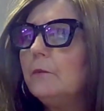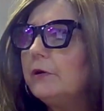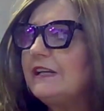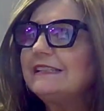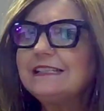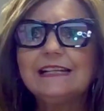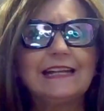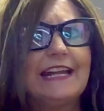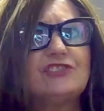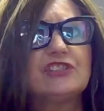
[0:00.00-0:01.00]
But isn't
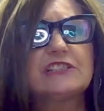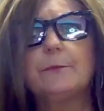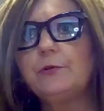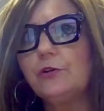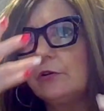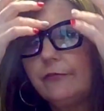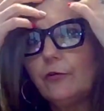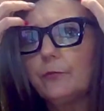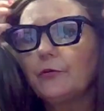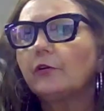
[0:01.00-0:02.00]
Kate just a
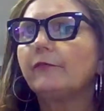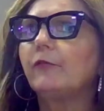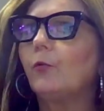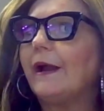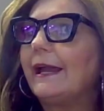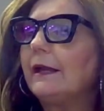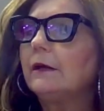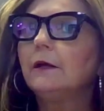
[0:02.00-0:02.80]
beautiful, beautiful wig?